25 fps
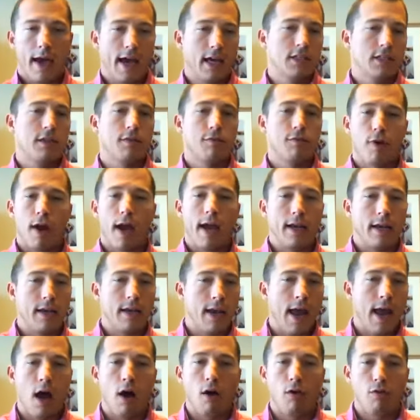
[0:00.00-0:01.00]
As of right
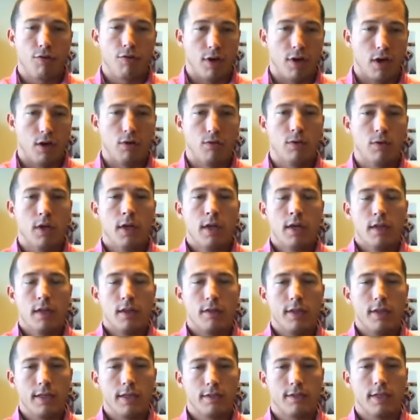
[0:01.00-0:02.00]
now, though,
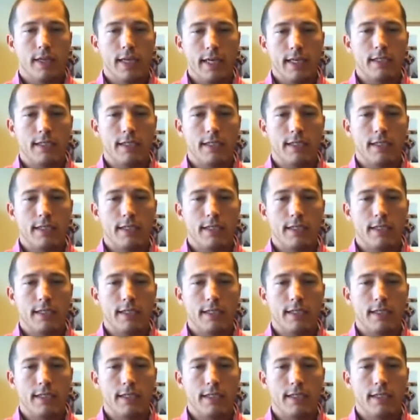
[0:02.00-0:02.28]
this